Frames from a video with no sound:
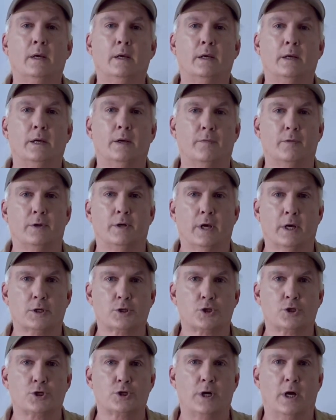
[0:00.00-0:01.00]
In the
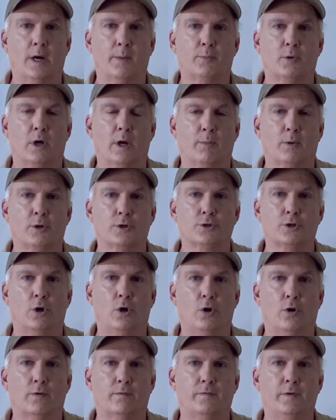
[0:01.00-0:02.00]
next chapter, I'm going to
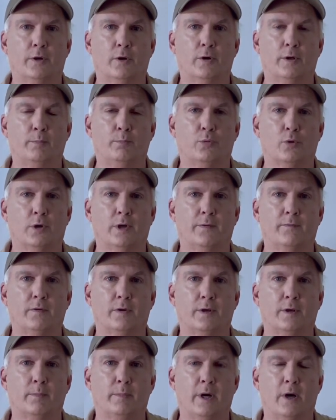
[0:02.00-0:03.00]
talk very
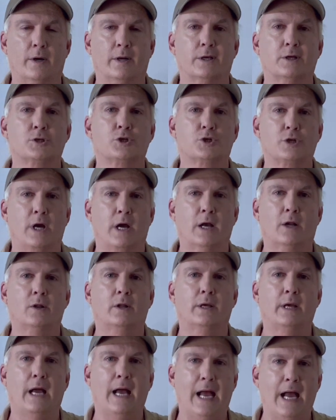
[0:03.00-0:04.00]
briefly about
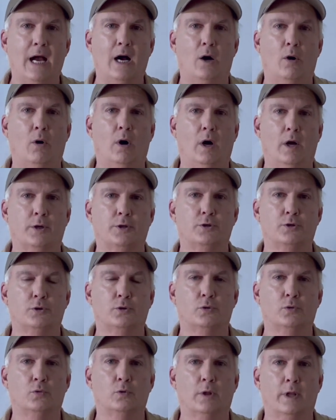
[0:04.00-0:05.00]
exactly how I
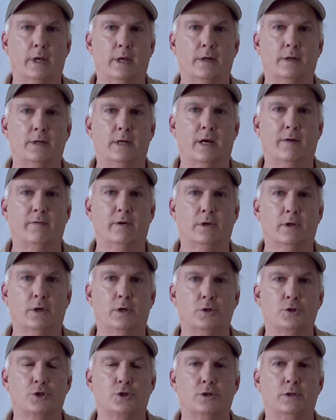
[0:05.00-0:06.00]
do land
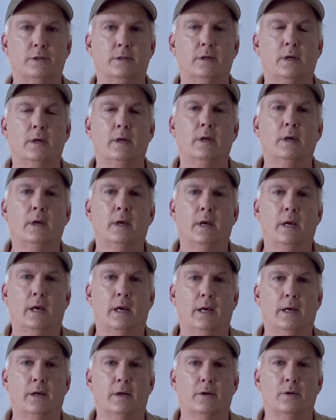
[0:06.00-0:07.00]
navigation
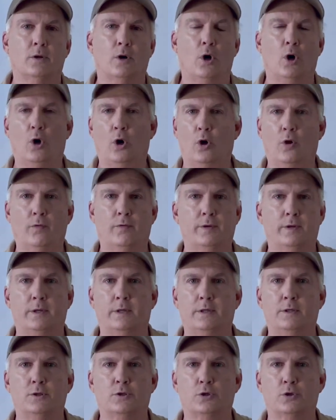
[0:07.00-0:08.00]
and all
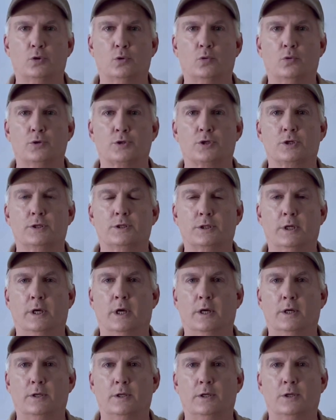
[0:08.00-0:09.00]
the tools and
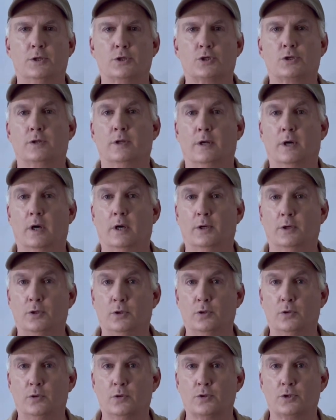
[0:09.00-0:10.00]
techniques that I
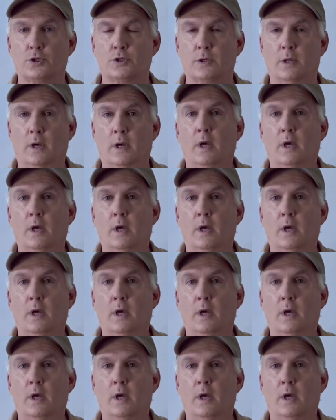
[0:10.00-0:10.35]
use.